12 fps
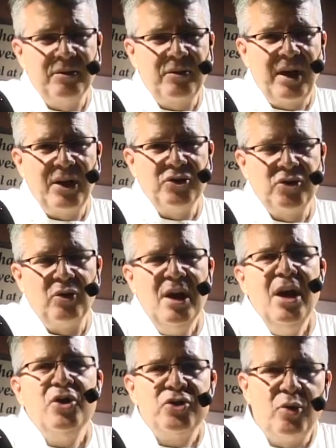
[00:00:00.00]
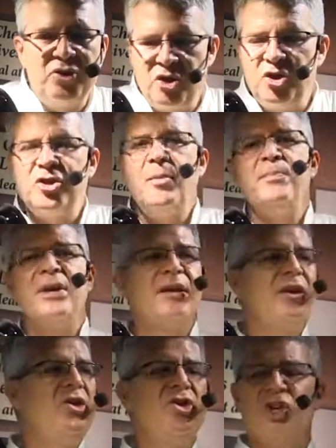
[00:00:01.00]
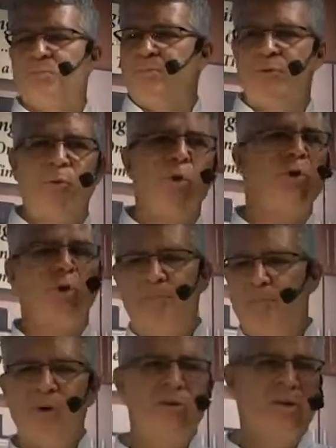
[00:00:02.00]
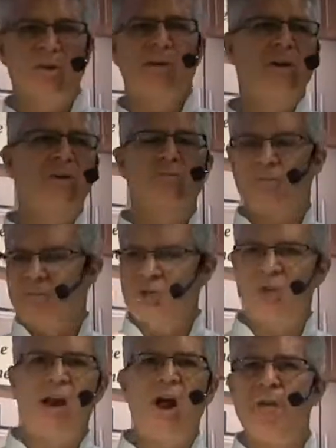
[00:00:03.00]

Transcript: Okay, so it's just something just before they're about to, sign